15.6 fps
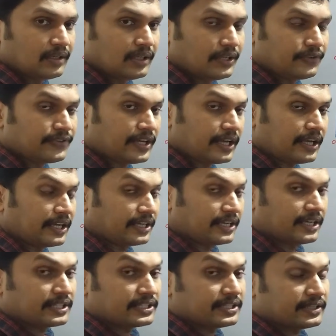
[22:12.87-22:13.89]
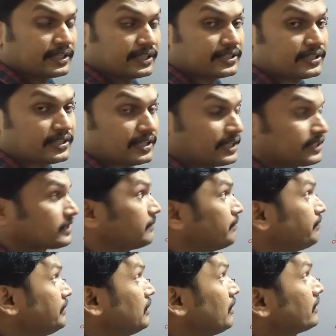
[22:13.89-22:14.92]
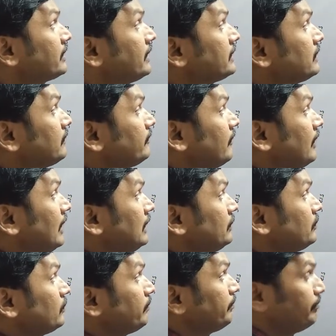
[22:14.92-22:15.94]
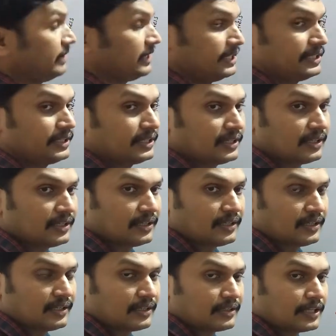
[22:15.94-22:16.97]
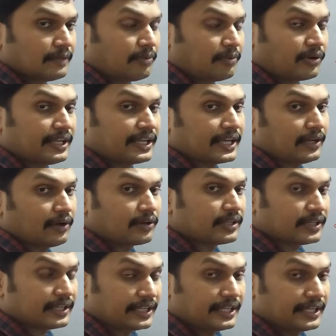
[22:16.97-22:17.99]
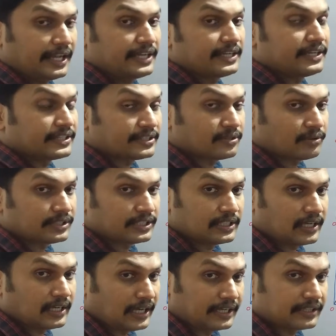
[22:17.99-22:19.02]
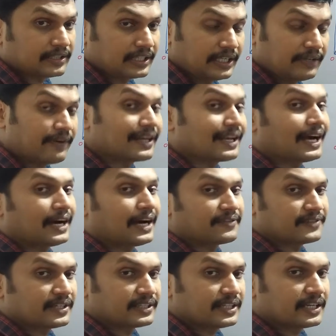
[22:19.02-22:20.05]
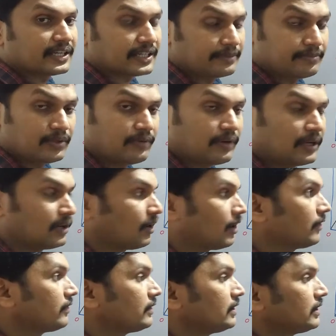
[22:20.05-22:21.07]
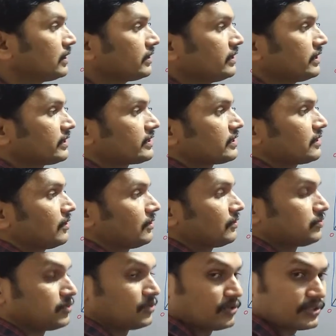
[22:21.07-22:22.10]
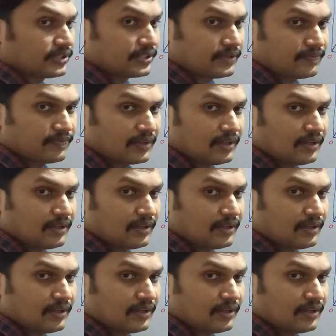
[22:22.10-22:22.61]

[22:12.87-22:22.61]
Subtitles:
If you are increasing the stress beyond that value B, the body cannot regain its original length even after the removal of this force.